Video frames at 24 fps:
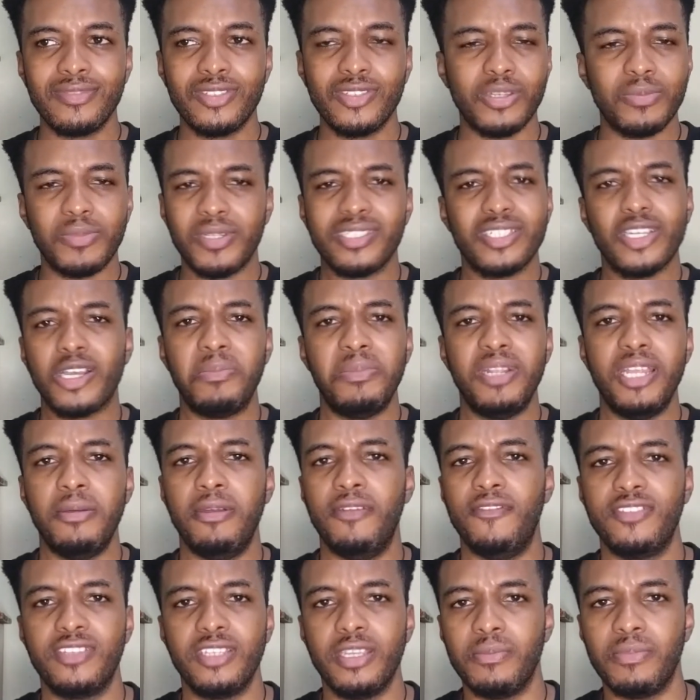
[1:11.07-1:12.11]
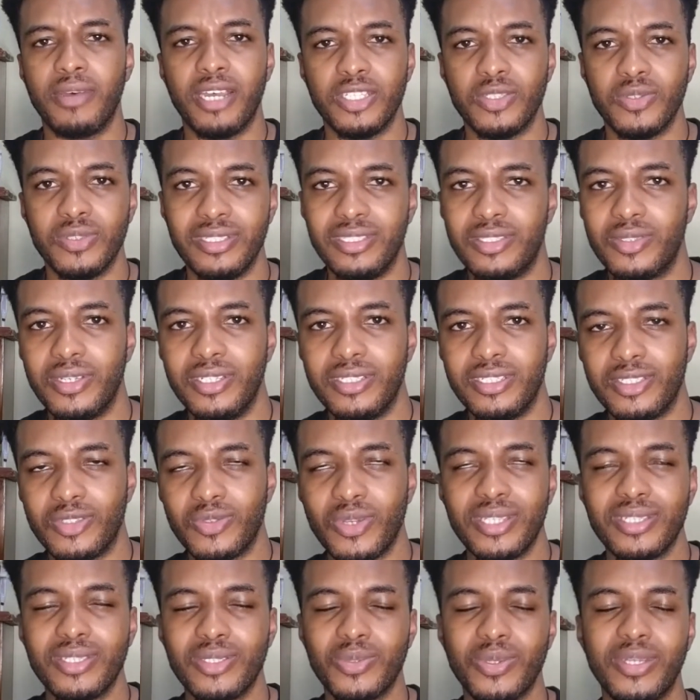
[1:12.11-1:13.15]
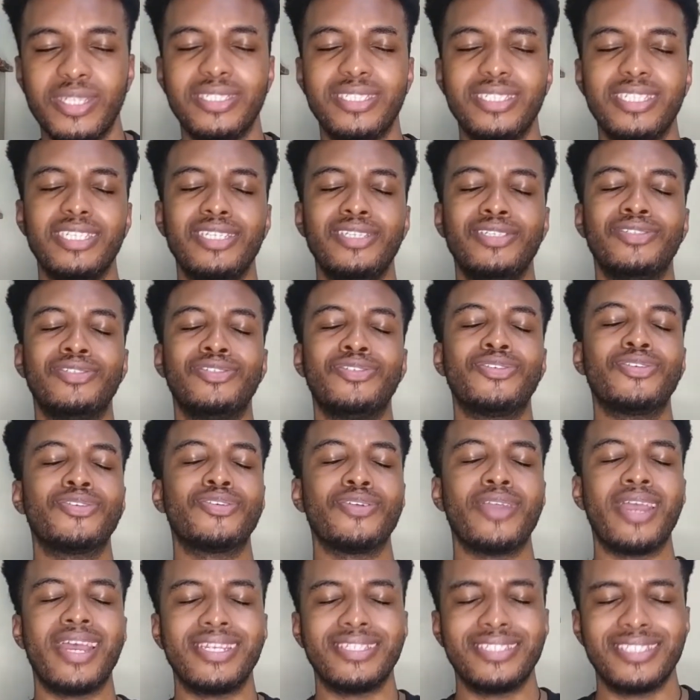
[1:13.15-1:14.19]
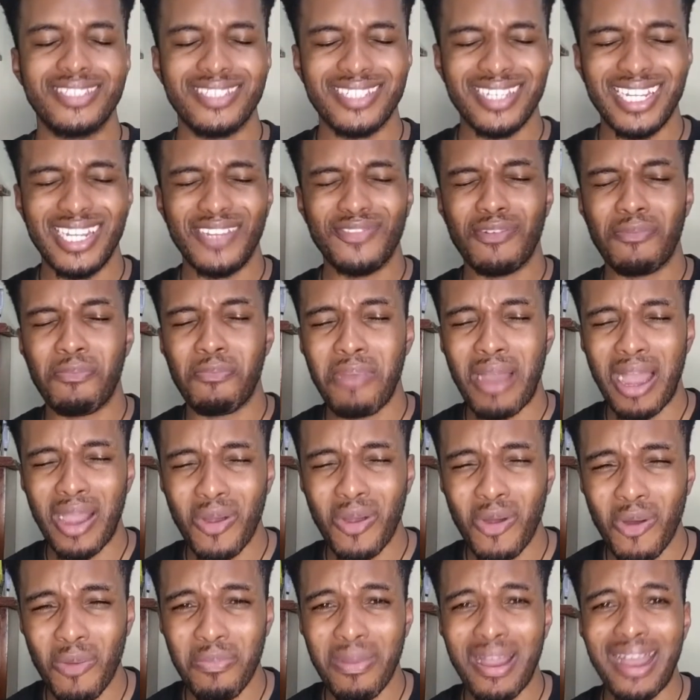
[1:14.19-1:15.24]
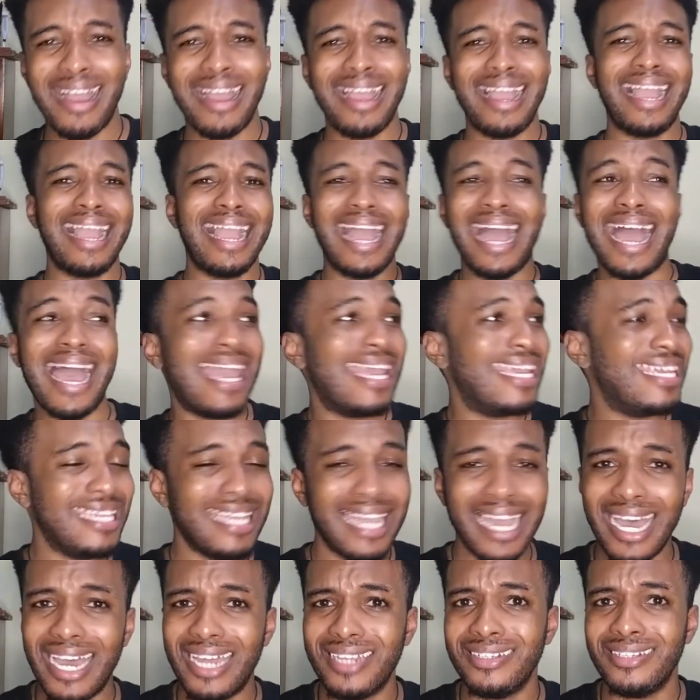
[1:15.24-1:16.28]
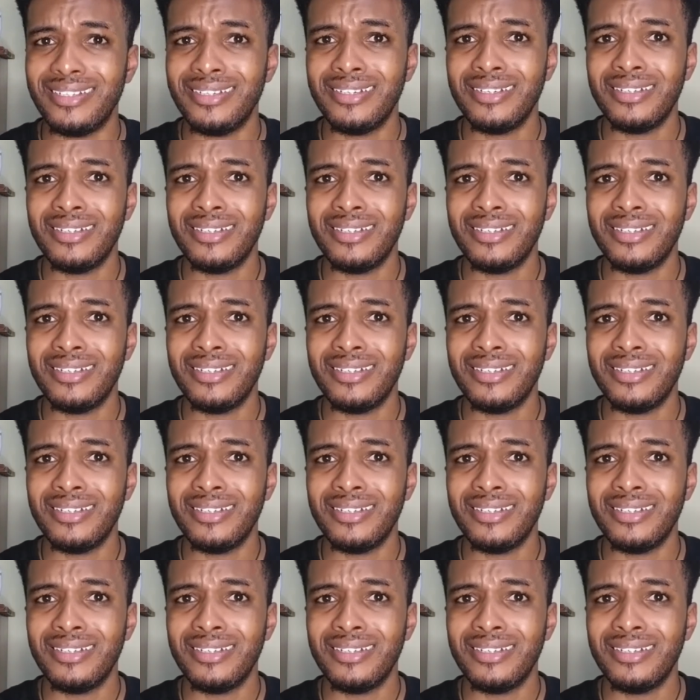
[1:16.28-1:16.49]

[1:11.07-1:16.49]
So I'm not gonna blame everything about 2020. 2020 is trash. You need to pack up and guy yard.